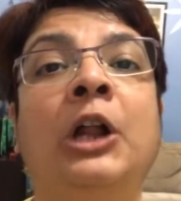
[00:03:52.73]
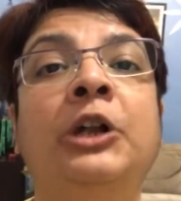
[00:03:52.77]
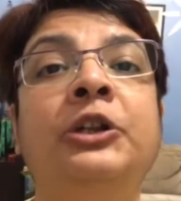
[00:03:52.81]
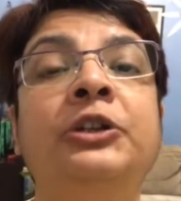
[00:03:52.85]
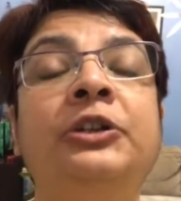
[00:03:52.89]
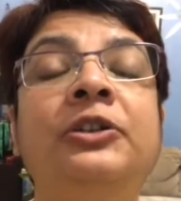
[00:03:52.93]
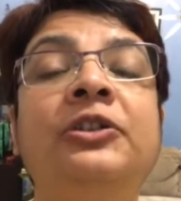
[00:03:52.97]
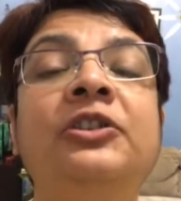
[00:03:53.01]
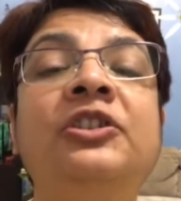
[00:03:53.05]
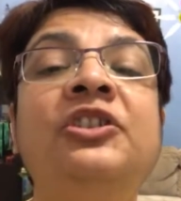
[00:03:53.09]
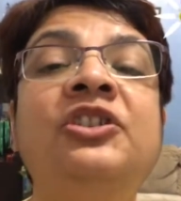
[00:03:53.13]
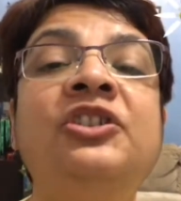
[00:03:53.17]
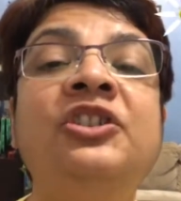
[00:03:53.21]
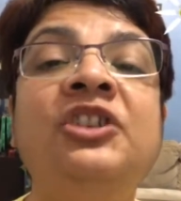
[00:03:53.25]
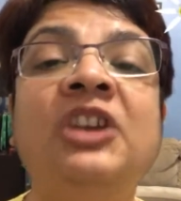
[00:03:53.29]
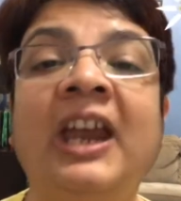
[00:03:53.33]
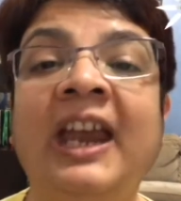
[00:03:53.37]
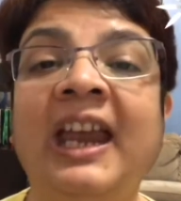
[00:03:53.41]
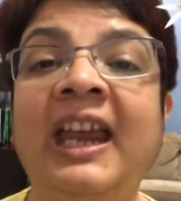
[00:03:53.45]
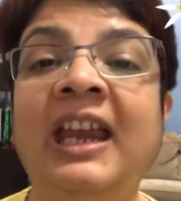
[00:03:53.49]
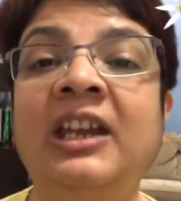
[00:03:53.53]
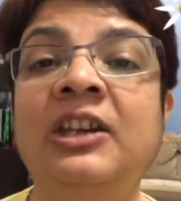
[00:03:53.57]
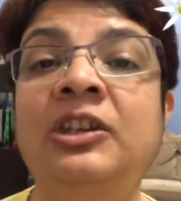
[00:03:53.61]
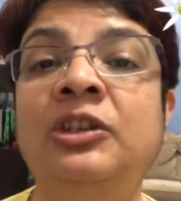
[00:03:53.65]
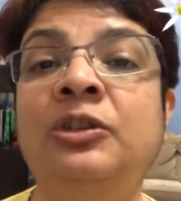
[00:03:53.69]
to
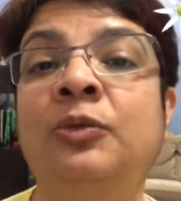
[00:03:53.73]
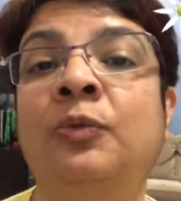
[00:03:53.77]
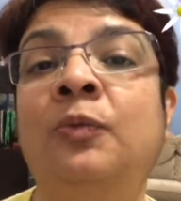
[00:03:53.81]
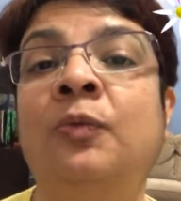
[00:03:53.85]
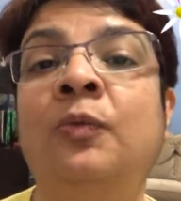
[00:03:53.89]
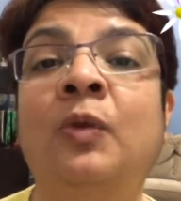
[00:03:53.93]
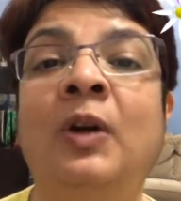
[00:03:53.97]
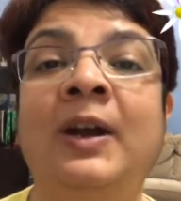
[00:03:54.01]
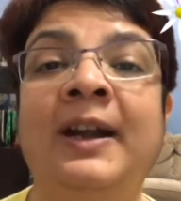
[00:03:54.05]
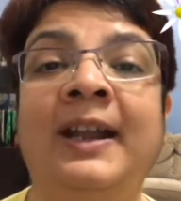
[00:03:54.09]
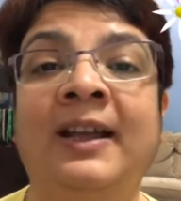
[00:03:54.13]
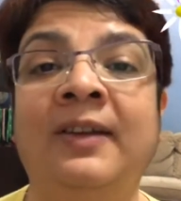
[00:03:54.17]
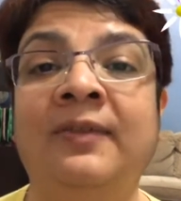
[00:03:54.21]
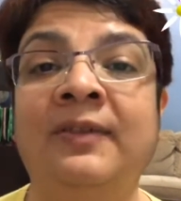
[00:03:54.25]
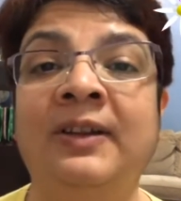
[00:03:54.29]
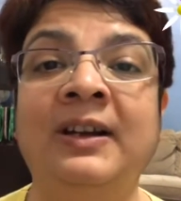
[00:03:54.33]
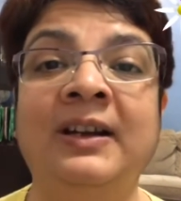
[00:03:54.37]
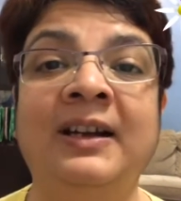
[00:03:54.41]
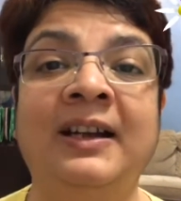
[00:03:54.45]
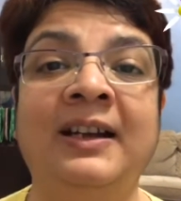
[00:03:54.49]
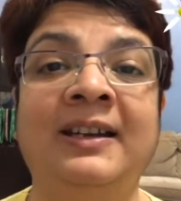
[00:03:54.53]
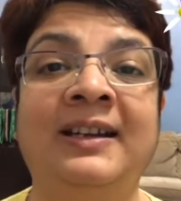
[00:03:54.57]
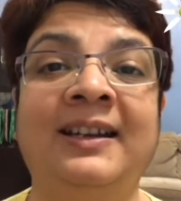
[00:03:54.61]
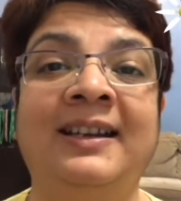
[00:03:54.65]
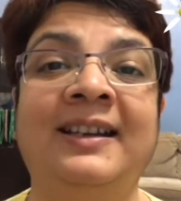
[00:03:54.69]
change whatever
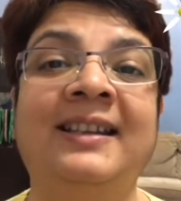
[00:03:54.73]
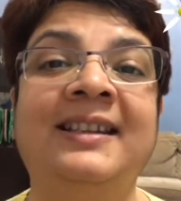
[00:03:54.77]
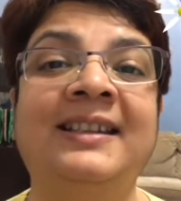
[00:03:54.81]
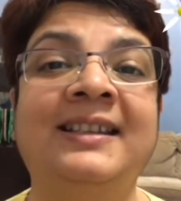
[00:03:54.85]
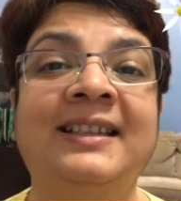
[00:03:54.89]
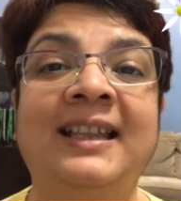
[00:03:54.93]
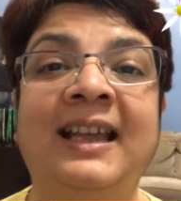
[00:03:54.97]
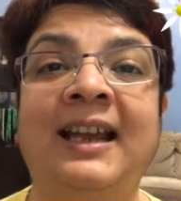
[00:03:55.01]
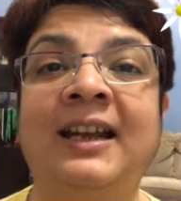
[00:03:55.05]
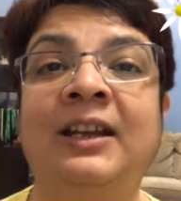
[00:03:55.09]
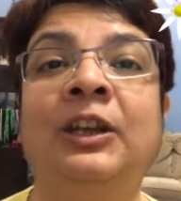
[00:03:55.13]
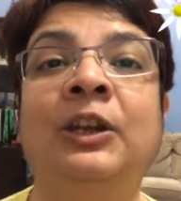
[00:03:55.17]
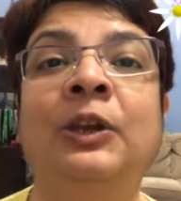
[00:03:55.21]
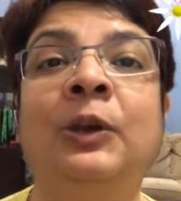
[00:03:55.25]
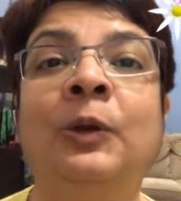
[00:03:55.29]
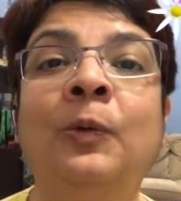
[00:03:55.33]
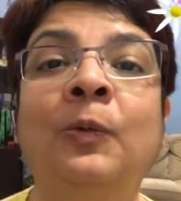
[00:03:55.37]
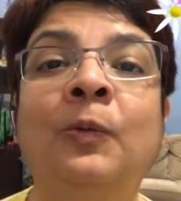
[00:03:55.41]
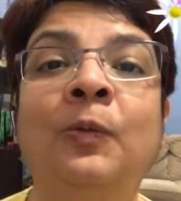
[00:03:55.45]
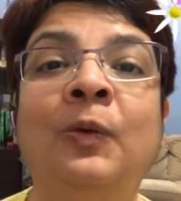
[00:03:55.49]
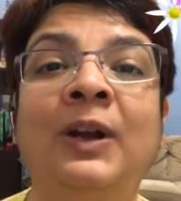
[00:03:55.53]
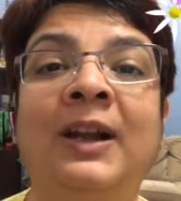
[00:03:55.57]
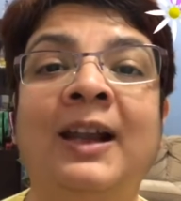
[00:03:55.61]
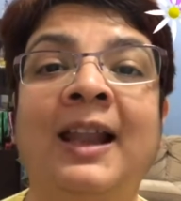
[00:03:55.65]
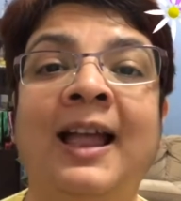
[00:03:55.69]
it is that you
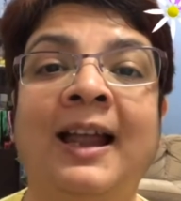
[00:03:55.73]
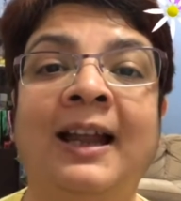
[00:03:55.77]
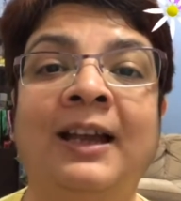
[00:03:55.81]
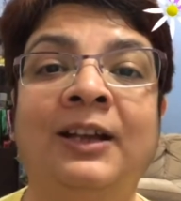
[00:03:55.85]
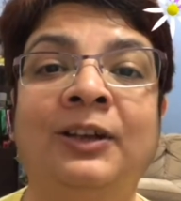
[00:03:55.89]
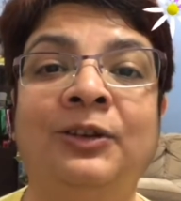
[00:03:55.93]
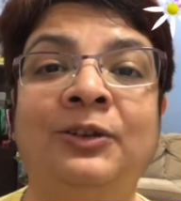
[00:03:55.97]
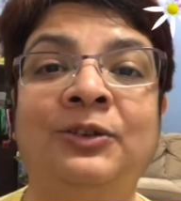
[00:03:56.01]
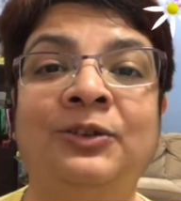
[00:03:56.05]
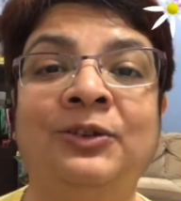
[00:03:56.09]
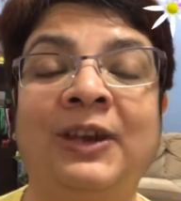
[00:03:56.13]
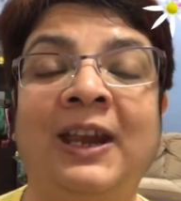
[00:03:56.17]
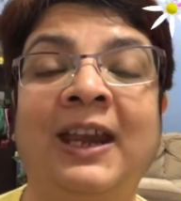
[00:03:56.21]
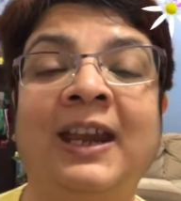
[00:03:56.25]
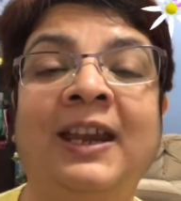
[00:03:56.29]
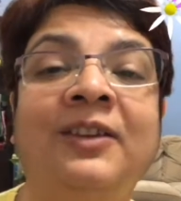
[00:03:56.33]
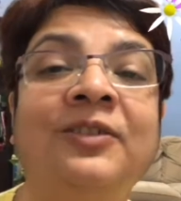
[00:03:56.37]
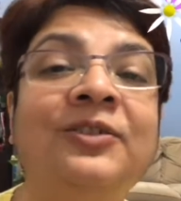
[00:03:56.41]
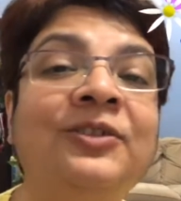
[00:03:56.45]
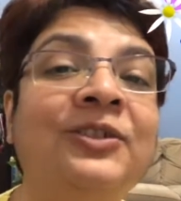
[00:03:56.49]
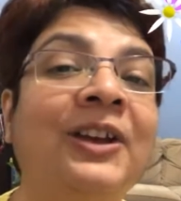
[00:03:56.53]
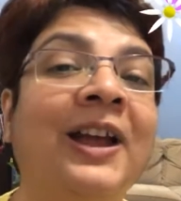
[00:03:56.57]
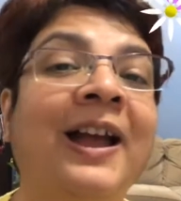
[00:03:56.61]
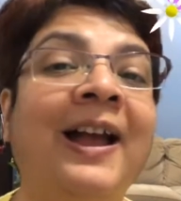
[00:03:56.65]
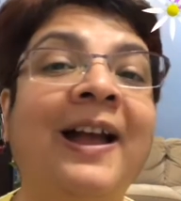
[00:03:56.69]
would like to
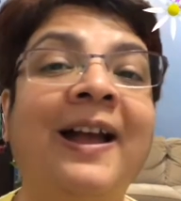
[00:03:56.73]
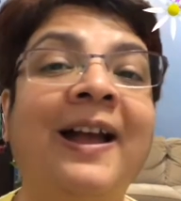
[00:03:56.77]
change.